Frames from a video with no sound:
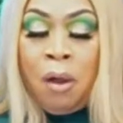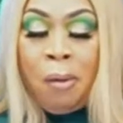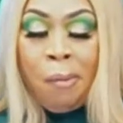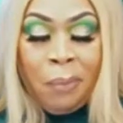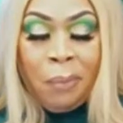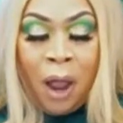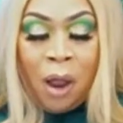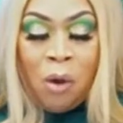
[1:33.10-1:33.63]

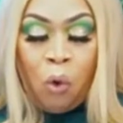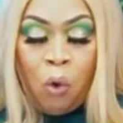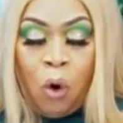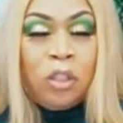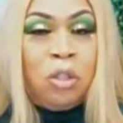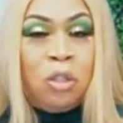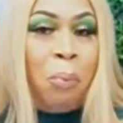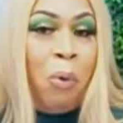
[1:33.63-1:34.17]
I
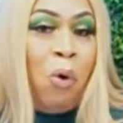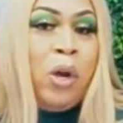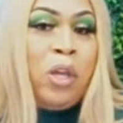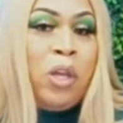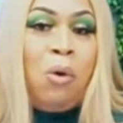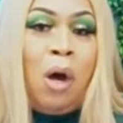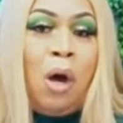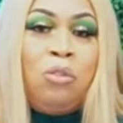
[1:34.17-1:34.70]
want to point
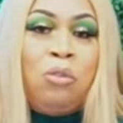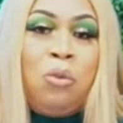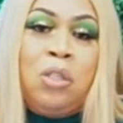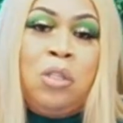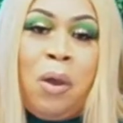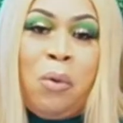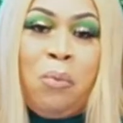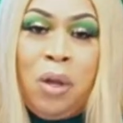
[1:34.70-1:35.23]
you all towards
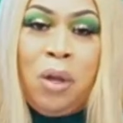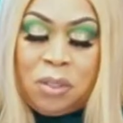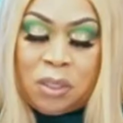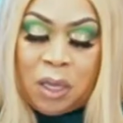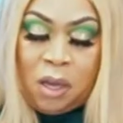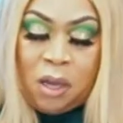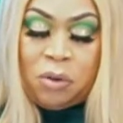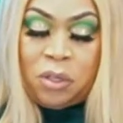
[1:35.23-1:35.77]
my
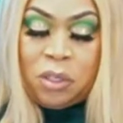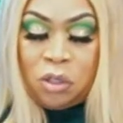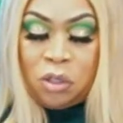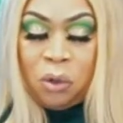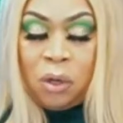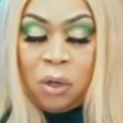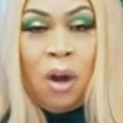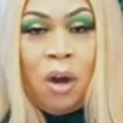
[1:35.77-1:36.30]
website,
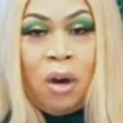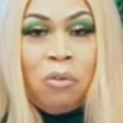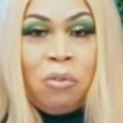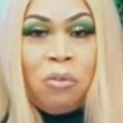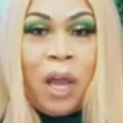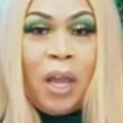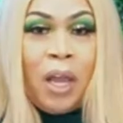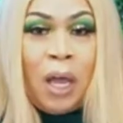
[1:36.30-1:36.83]

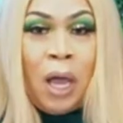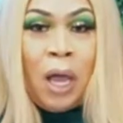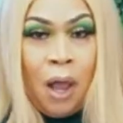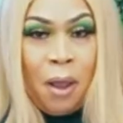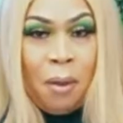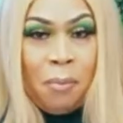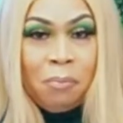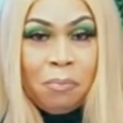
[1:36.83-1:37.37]

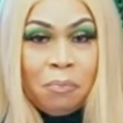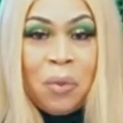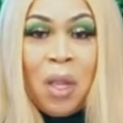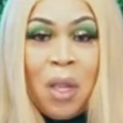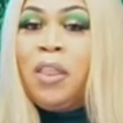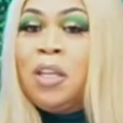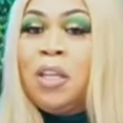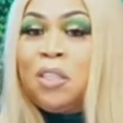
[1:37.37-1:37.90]
ChrissyShorterArnold.com.
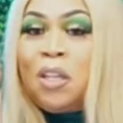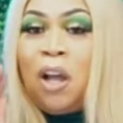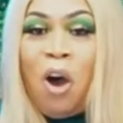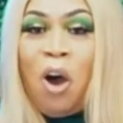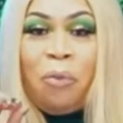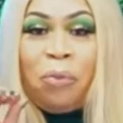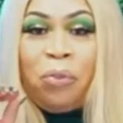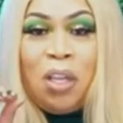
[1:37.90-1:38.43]
It's
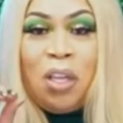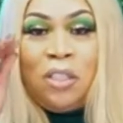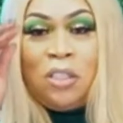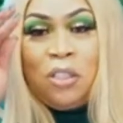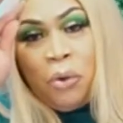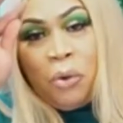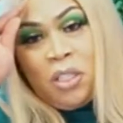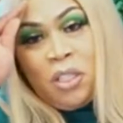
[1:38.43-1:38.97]
all things
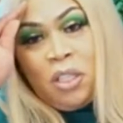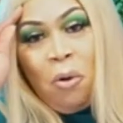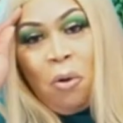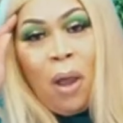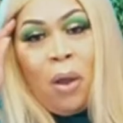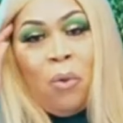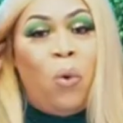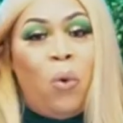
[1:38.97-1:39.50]
Chrissy on
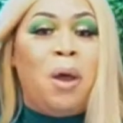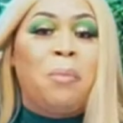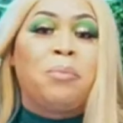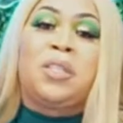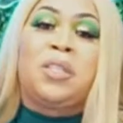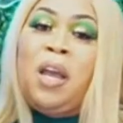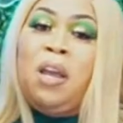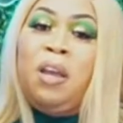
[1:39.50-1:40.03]
my
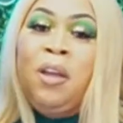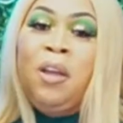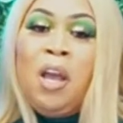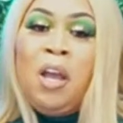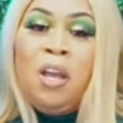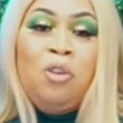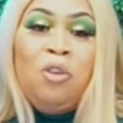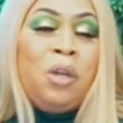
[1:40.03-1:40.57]
website.
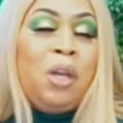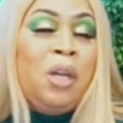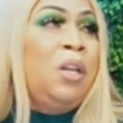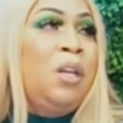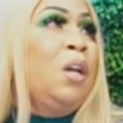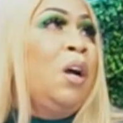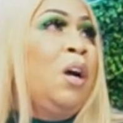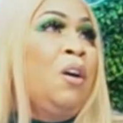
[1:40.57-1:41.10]
You
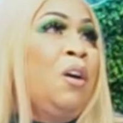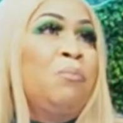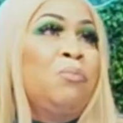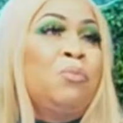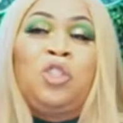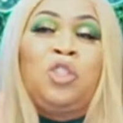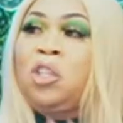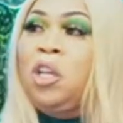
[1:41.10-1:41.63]
can
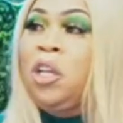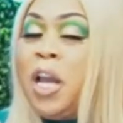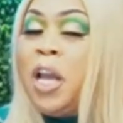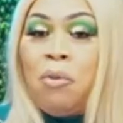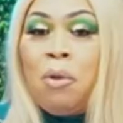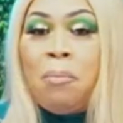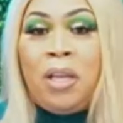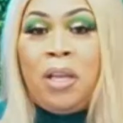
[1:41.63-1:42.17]
connect
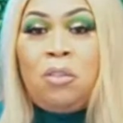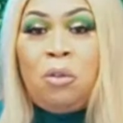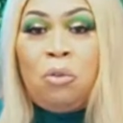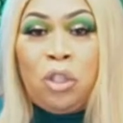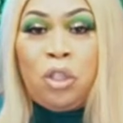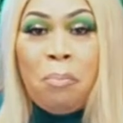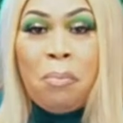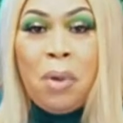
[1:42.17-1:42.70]
with my
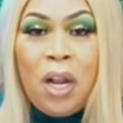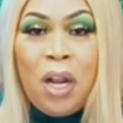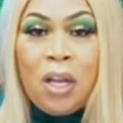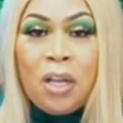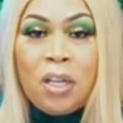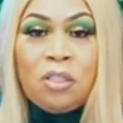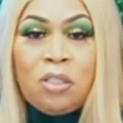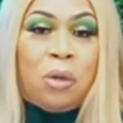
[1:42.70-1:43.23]
social medias.